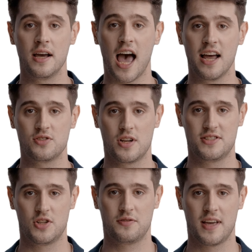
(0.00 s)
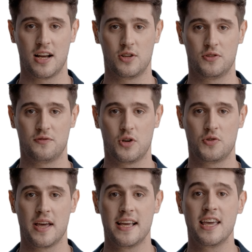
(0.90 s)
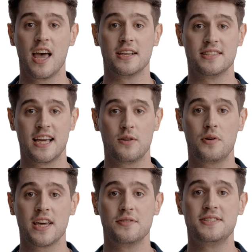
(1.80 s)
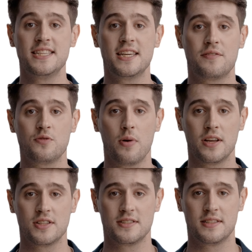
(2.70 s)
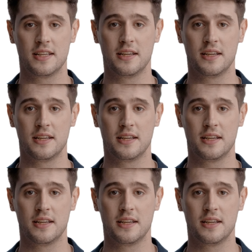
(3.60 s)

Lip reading: I trust your values for creating content without stealing from others.